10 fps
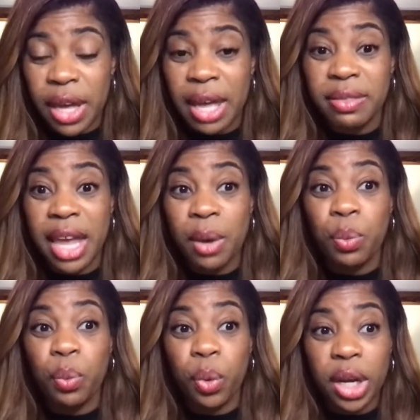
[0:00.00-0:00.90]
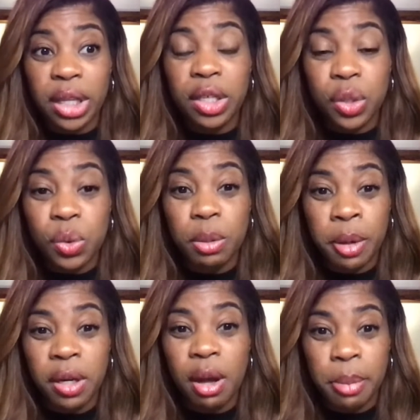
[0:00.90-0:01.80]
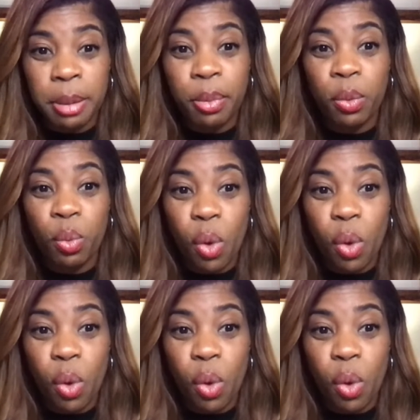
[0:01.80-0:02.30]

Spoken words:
and they really do depend on people